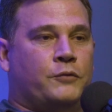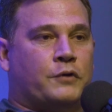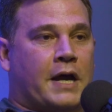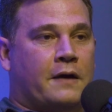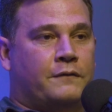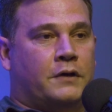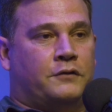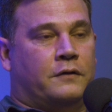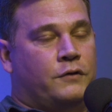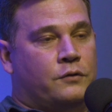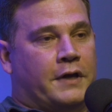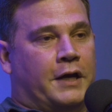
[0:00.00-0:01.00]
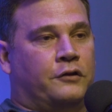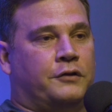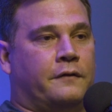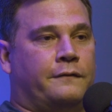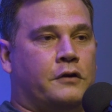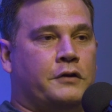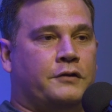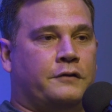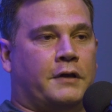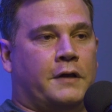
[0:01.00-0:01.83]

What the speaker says: Draft does a few things. The first,